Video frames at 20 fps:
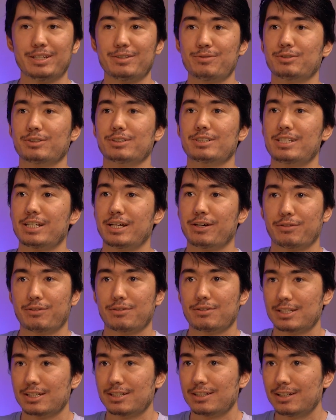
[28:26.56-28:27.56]
painful
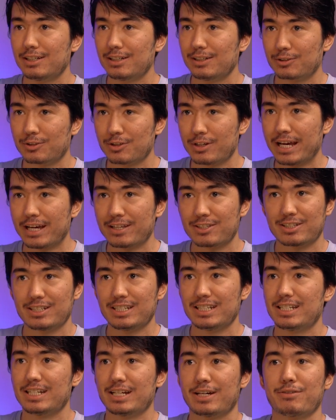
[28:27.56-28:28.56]
deaths, or
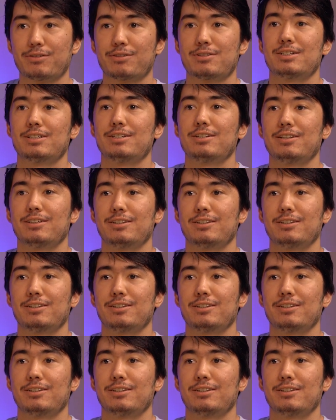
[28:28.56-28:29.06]
nasty deaths.